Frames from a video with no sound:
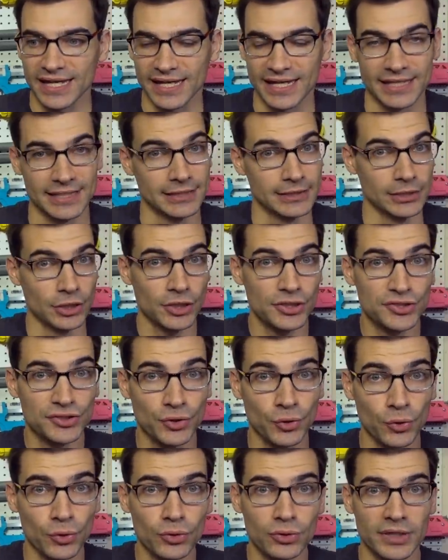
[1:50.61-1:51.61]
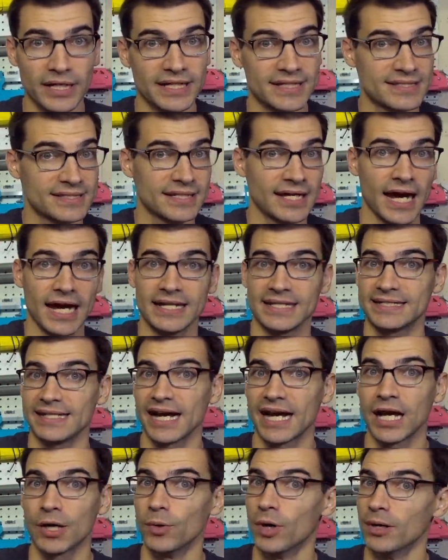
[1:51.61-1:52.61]
It looks cool. It's got
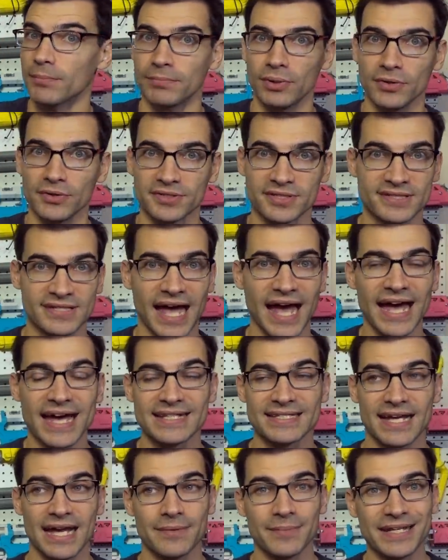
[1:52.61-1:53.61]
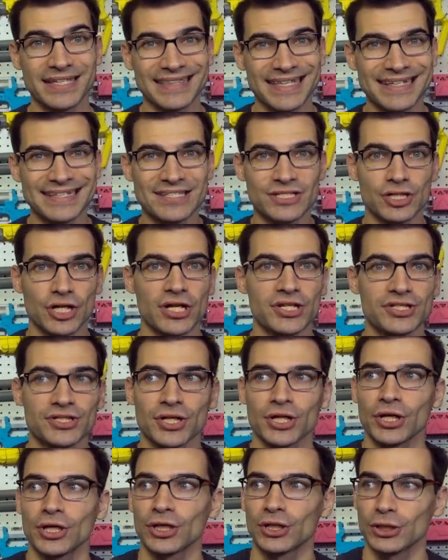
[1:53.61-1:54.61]
deco on both sides. I mean, this just
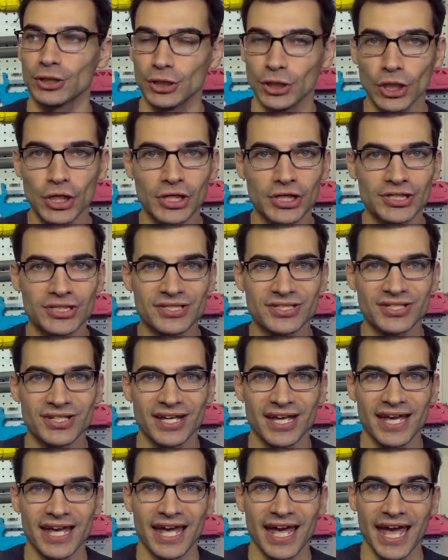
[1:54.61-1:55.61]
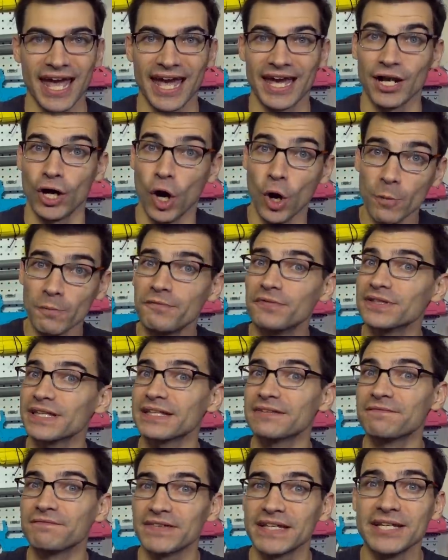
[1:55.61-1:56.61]
looks and
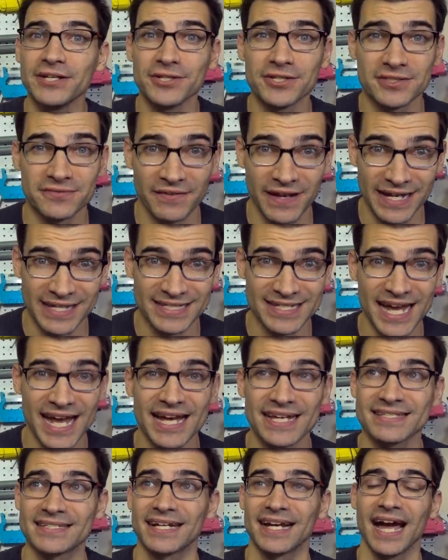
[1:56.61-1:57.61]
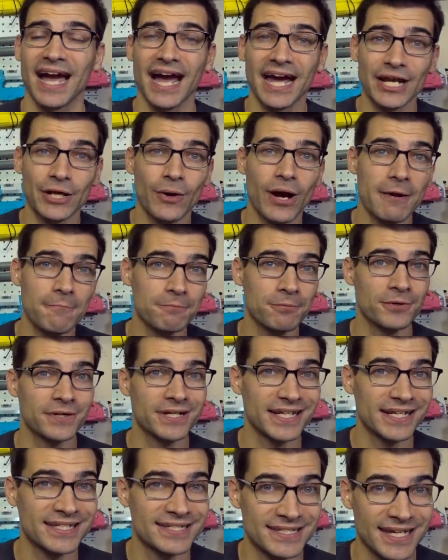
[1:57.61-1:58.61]
hopefully feels fantastic. I know I'm
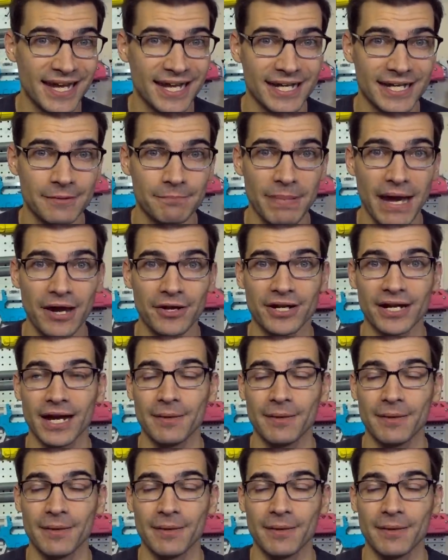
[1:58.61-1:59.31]
pretty excited about it.